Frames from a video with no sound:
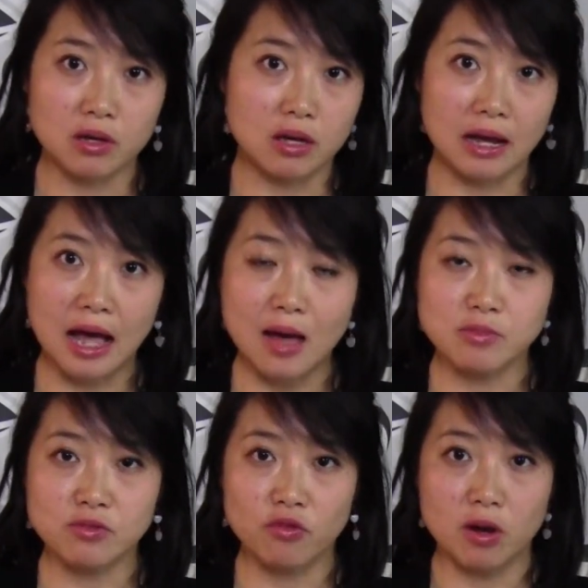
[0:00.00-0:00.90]
It
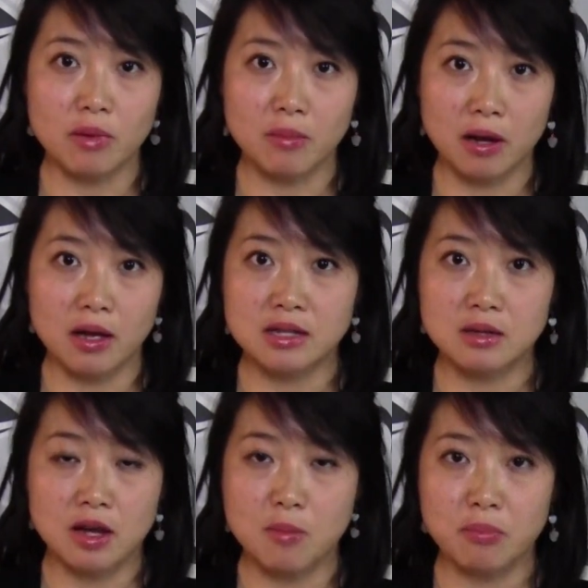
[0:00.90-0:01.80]
comes from a
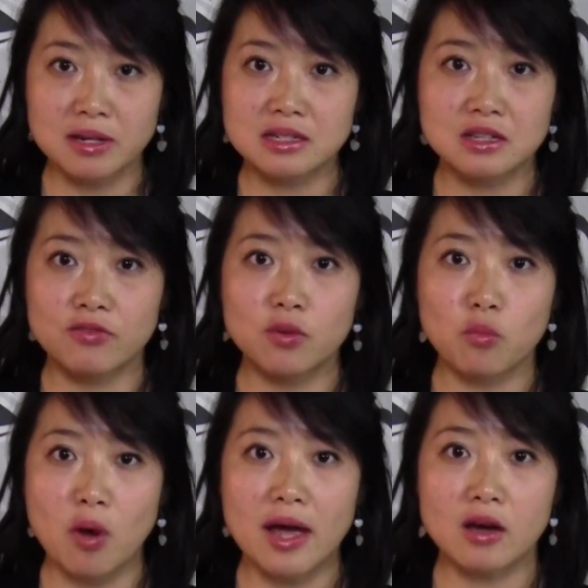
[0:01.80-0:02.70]
completely
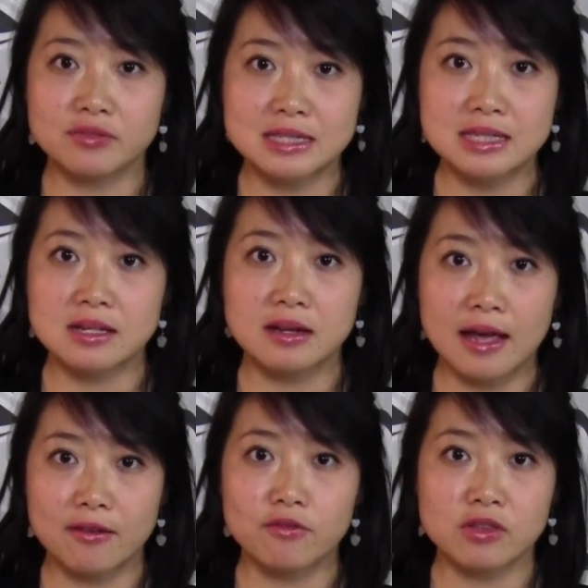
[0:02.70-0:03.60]
different way of seeing
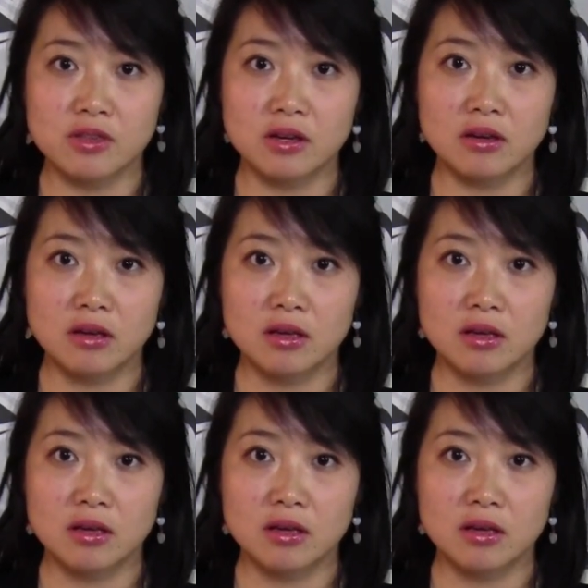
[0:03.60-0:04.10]
everything.